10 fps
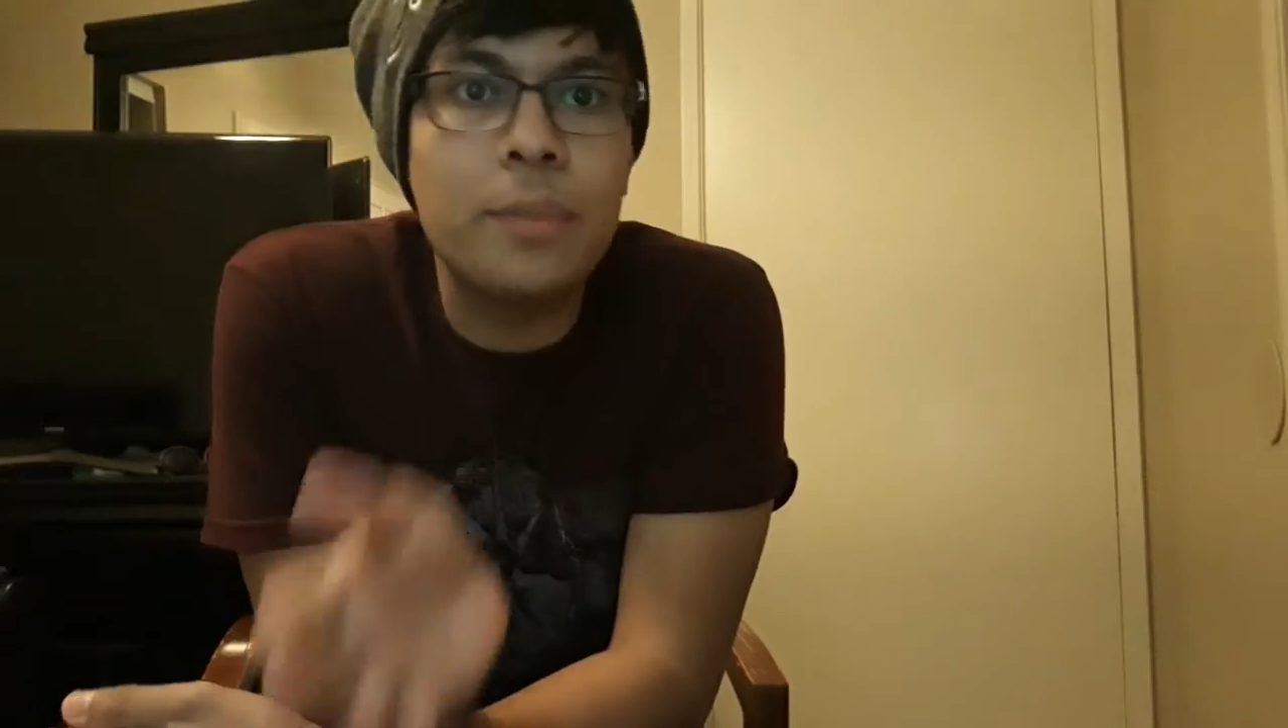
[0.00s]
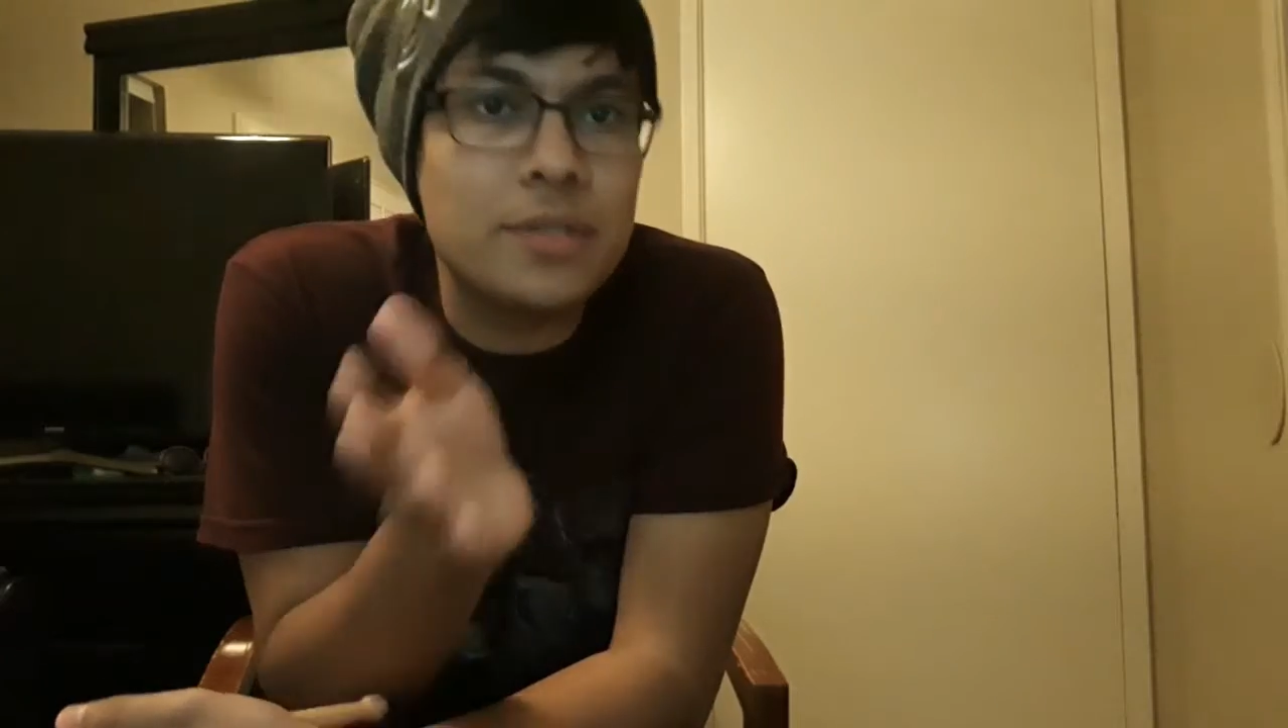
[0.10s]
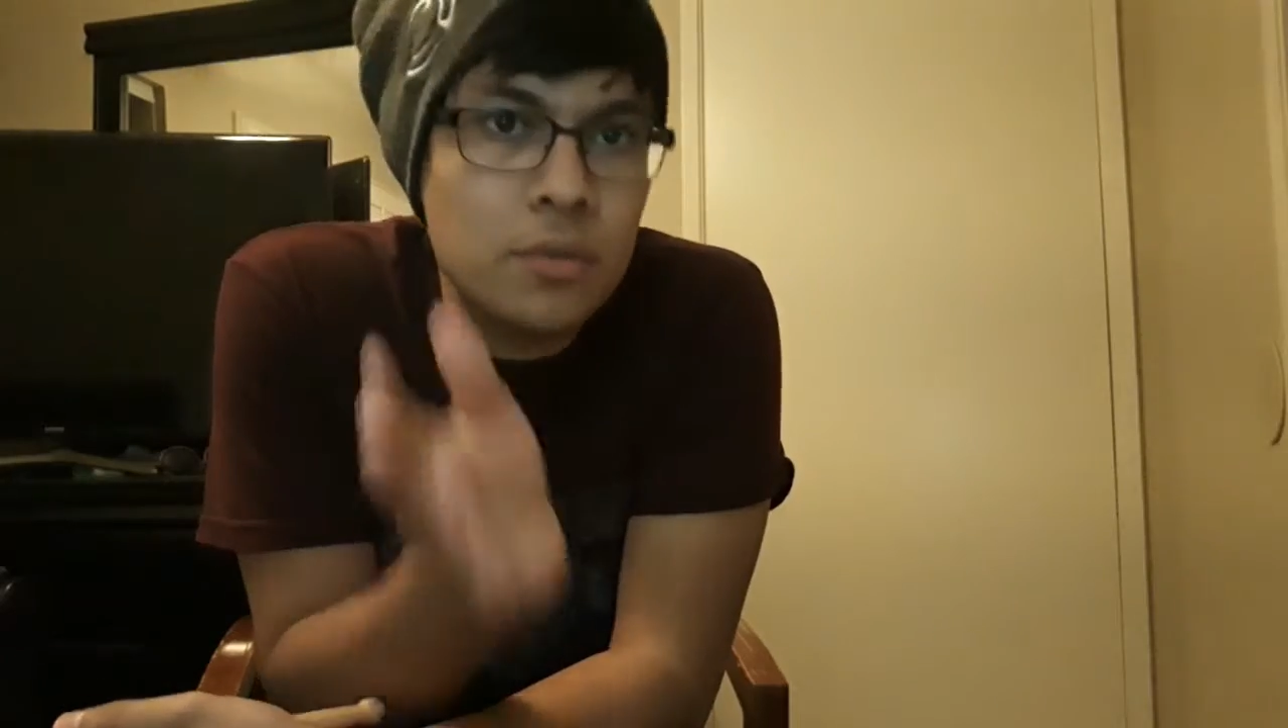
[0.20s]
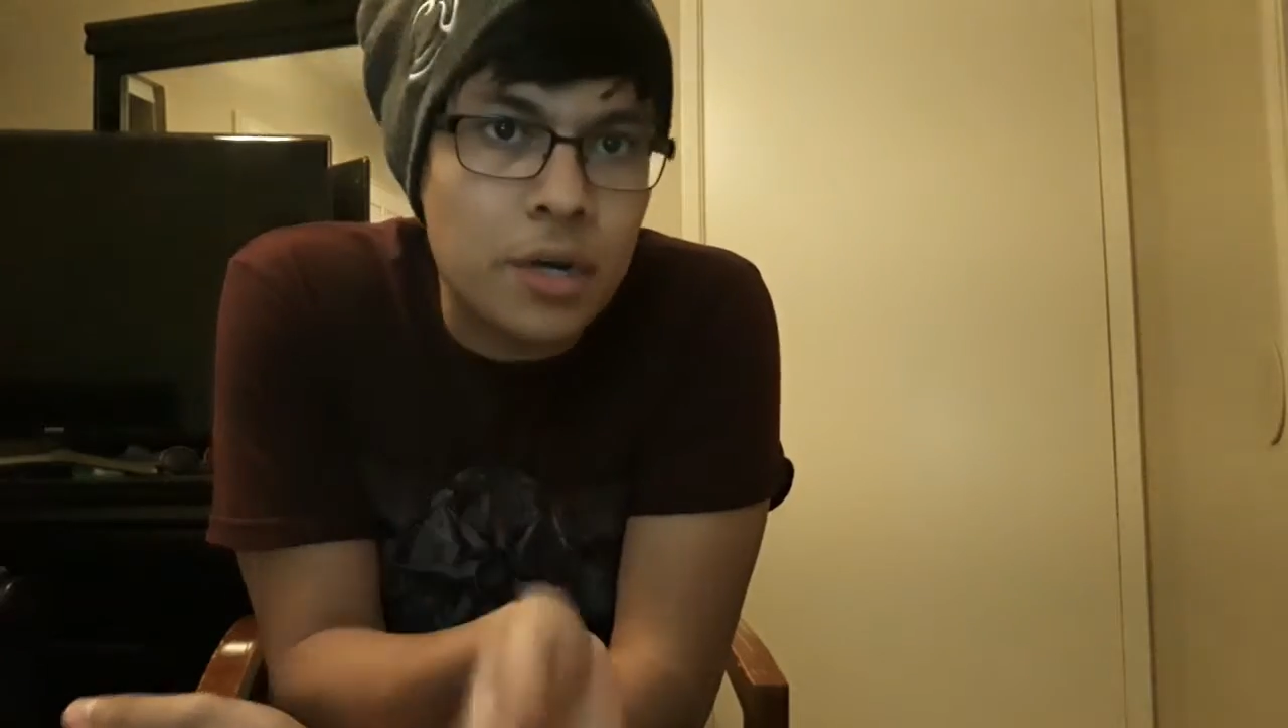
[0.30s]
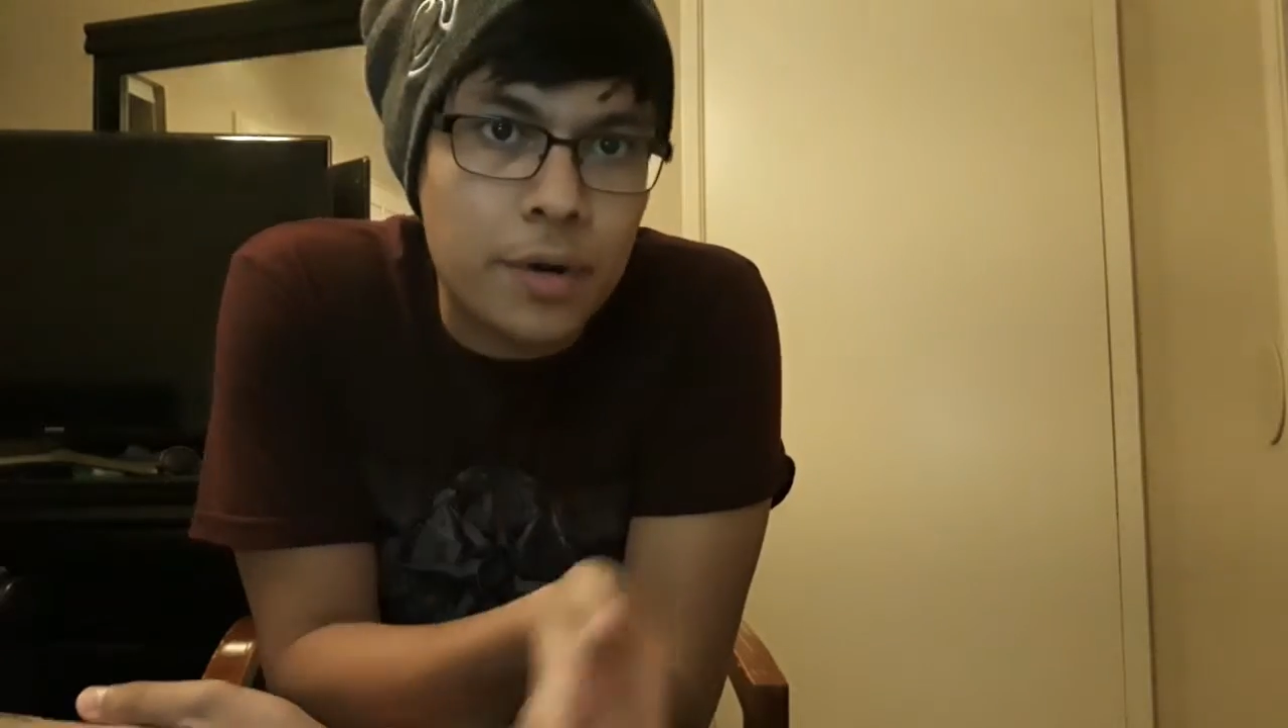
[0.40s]
bit
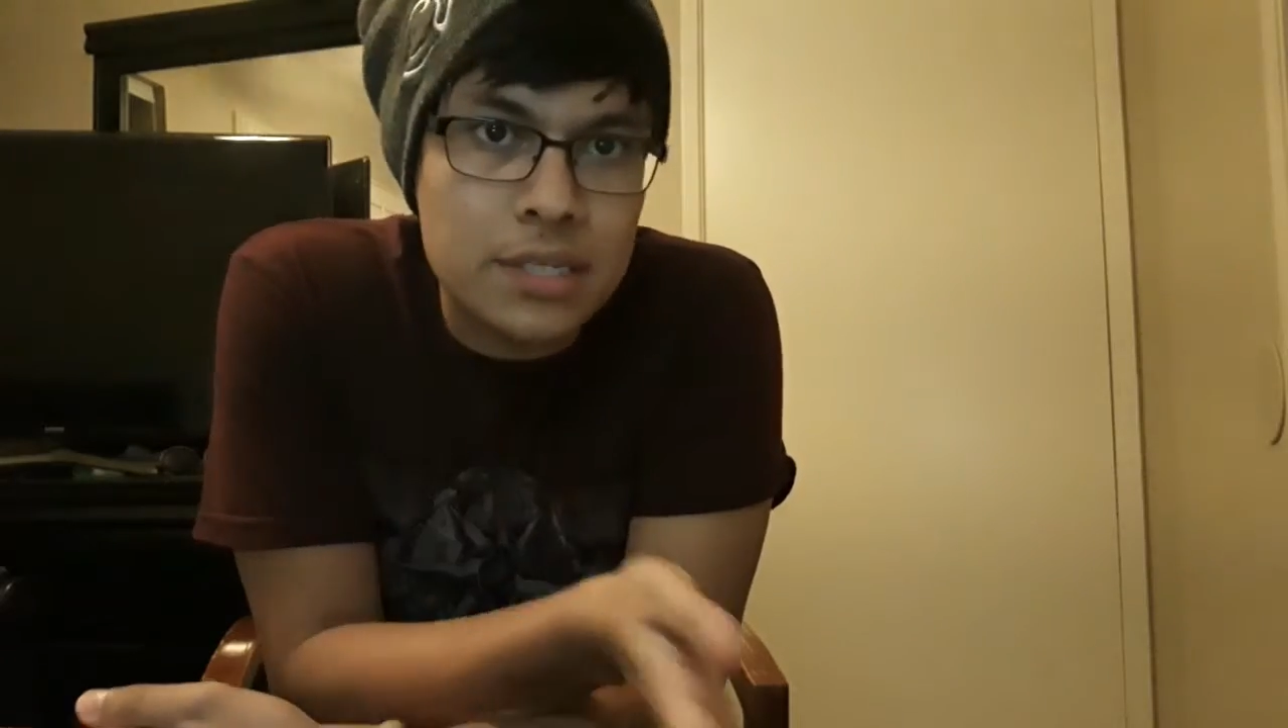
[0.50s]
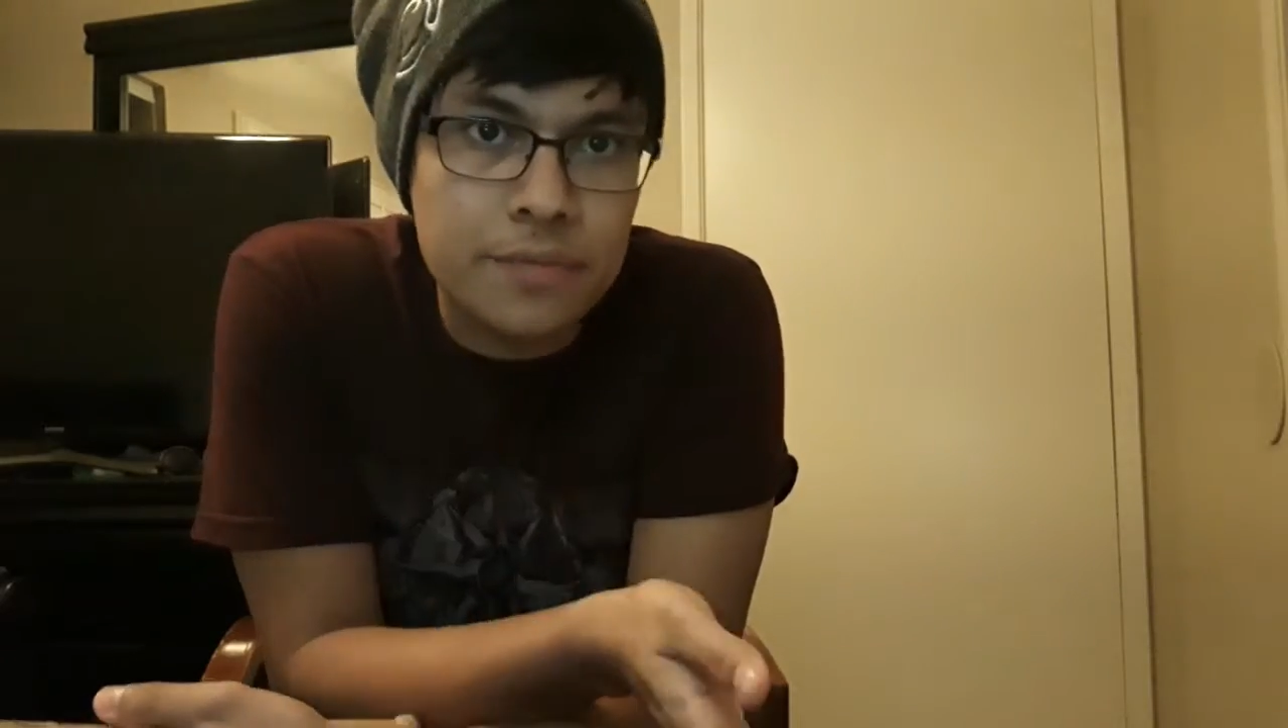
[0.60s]
too aggressive